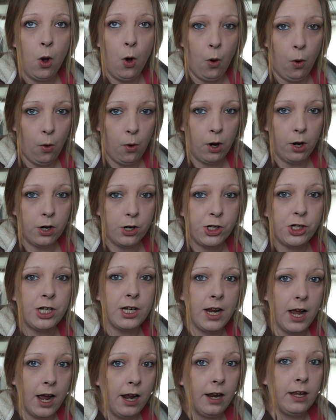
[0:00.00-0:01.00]
or she
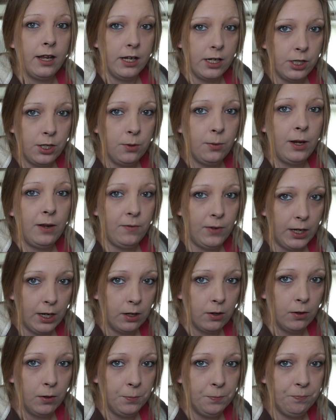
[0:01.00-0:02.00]
got into a
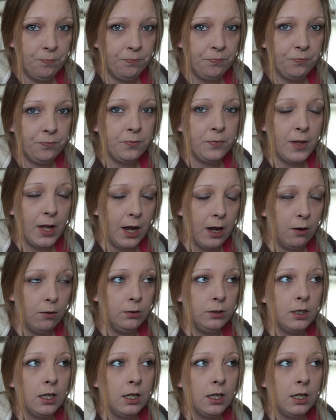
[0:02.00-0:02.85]
vehicle. Now,